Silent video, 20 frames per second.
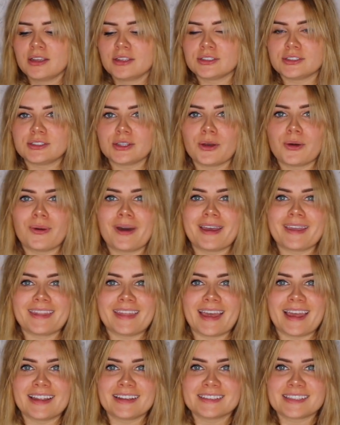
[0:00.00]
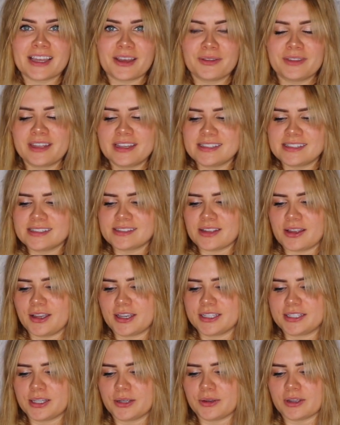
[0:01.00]
So that is how this is
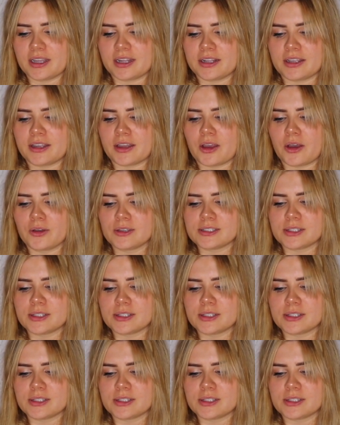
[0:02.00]
also gonna go.